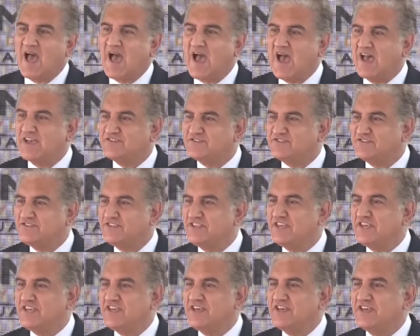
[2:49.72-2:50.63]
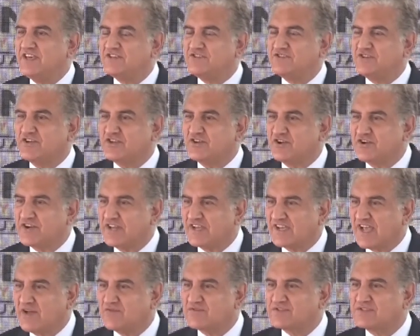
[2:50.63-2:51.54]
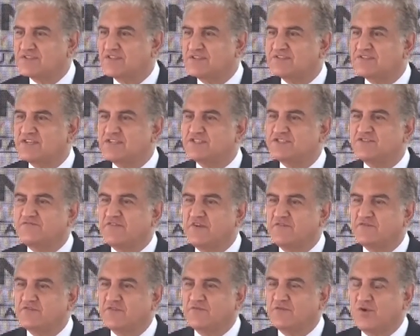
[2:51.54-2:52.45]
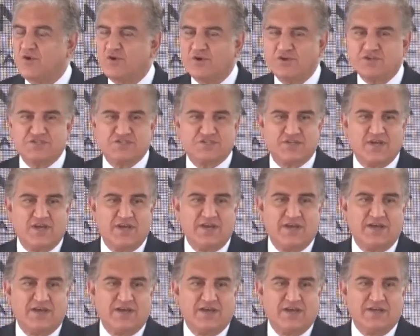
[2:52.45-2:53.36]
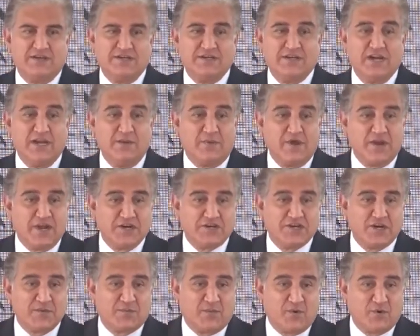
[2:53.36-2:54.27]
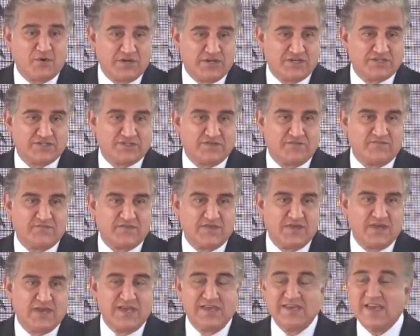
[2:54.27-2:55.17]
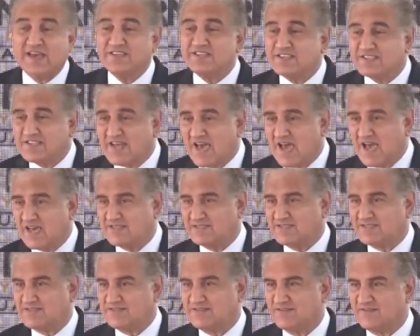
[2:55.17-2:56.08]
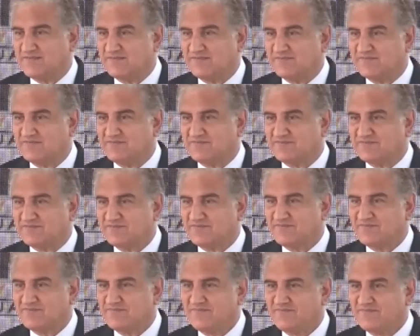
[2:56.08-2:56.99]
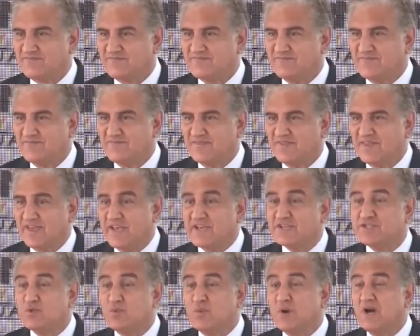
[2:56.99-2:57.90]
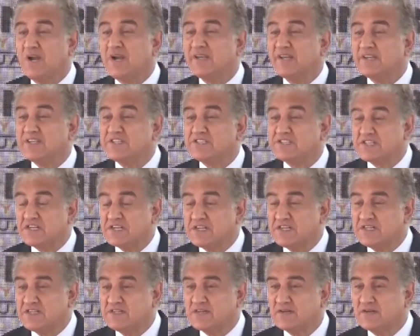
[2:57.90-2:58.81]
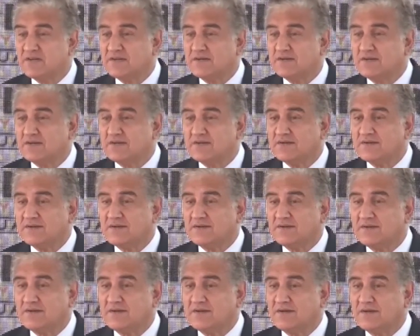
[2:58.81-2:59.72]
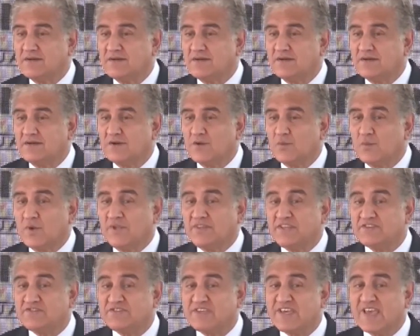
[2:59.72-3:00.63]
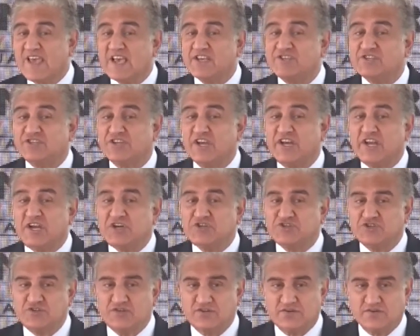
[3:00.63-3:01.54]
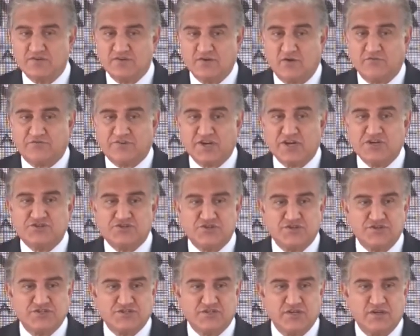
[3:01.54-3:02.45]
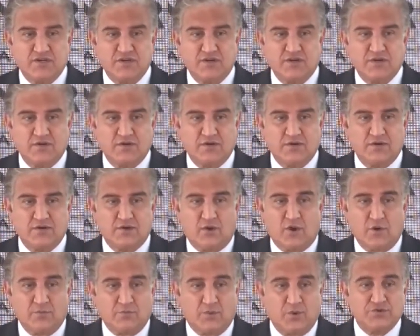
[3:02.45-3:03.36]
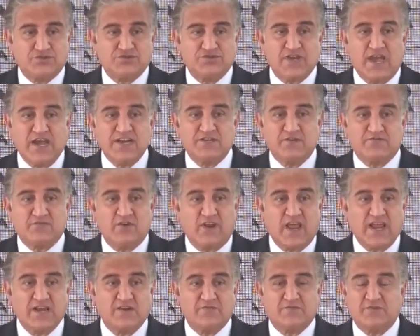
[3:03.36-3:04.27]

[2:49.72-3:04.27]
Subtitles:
Has the Security Council since the 5th of August deliberated upon it? Yes, it has. Is the world concerned when they see escalation of tensions on both sides of the line